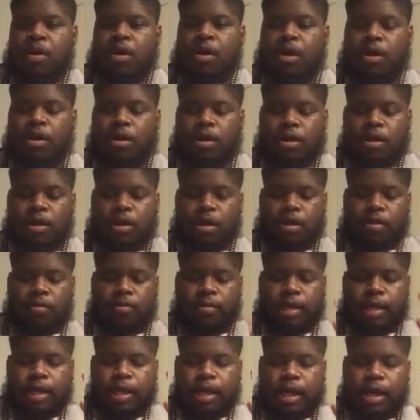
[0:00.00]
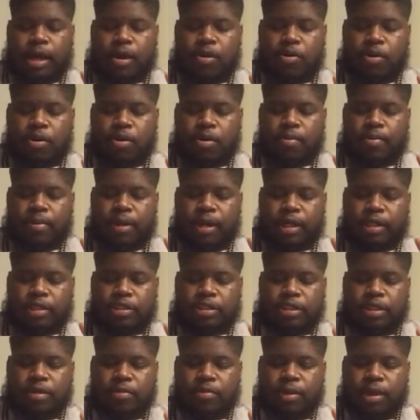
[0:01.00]
Call Elohim La Yahweh,
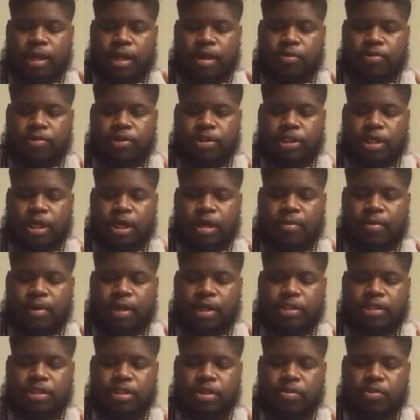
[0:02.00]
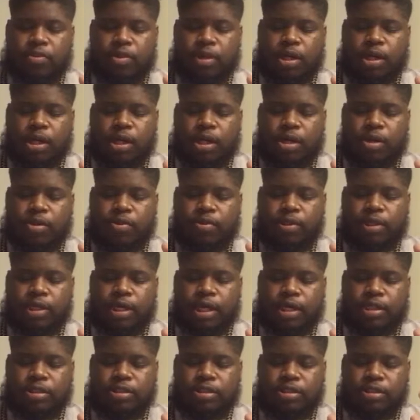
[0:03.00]
Ba'ashem, Yahweh Shai, Ba'ashem, Rakak,
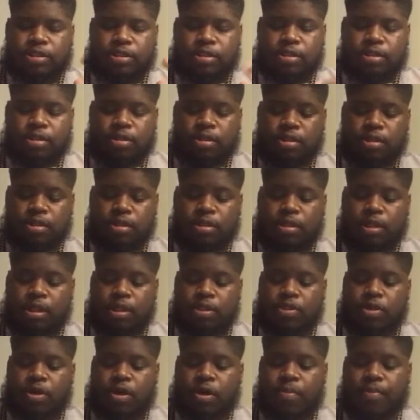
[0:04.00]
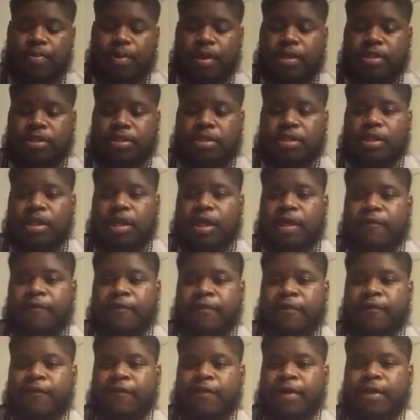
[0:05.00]
Wadash. That's all praise to the
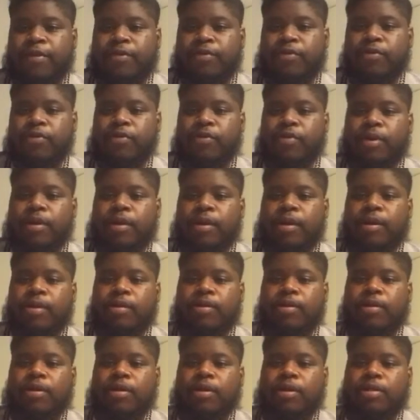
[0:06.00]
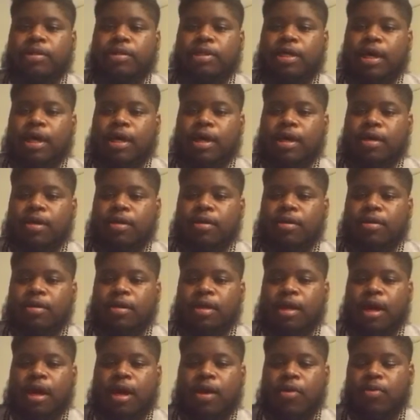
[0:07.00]
Heavenly Father, who the world ignorantly calls God,
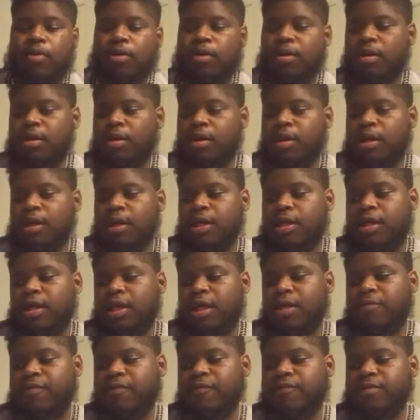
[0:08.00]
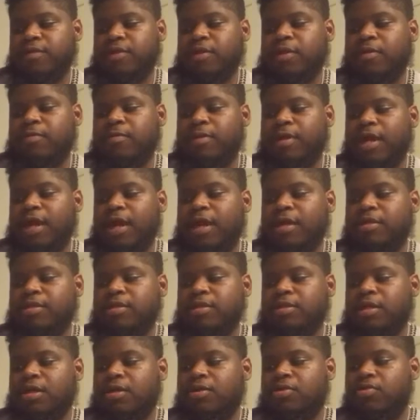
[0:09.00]
Yahweh, in the name of his only begotten
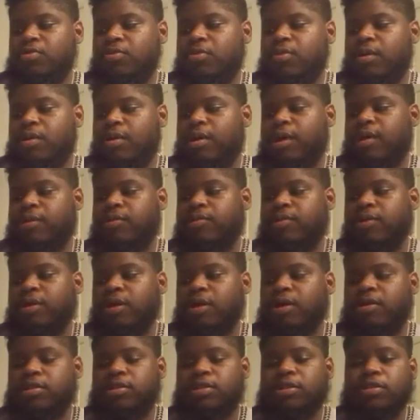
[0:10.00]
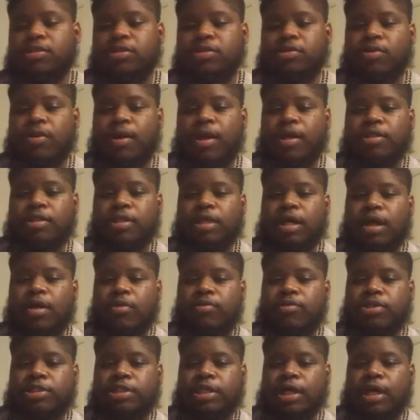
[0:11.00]
Son, who the world ignorantly calls Jesus Christ,
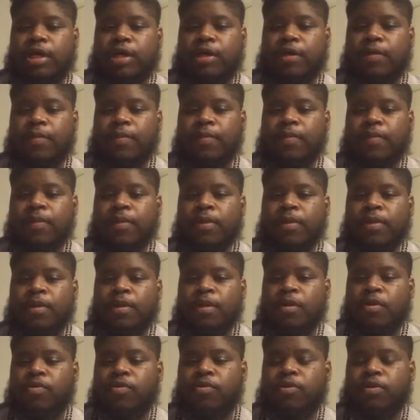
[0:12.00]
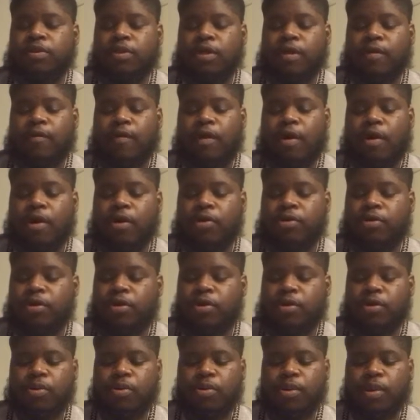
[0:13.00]
Yahweh Shai, who deserve all the
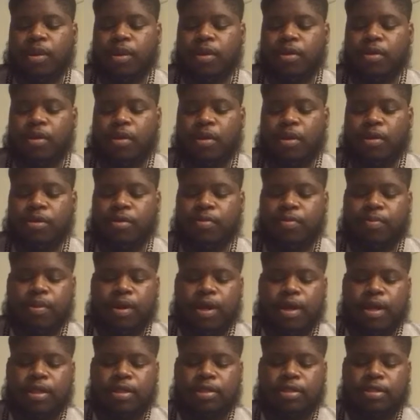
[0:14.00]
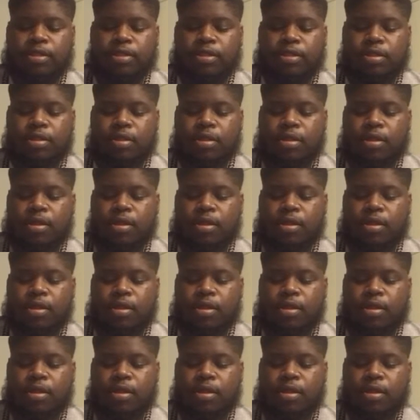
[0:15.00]
glory and all the praise